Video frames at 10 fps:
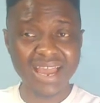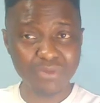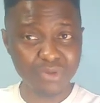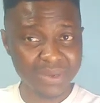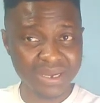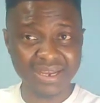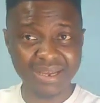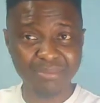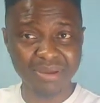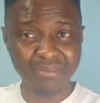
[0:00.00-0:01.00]
I will back
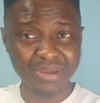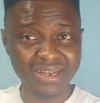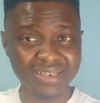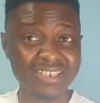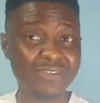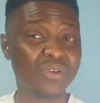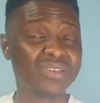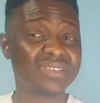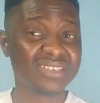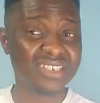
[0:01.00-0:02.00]
Mikel Arteta
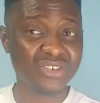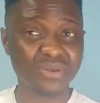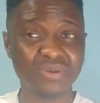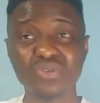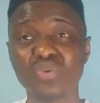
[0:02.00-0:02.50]
for his decision